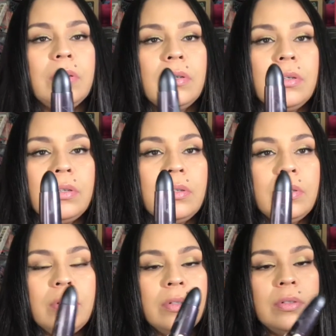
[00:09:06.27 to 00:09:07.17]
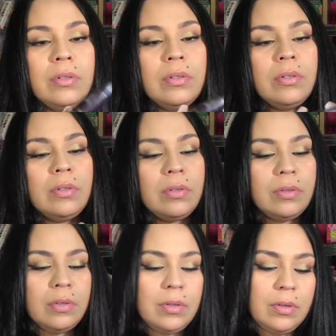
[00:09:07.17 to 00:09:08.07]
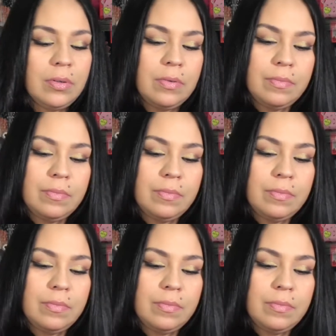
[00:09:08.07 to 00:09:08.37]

Nothing is said.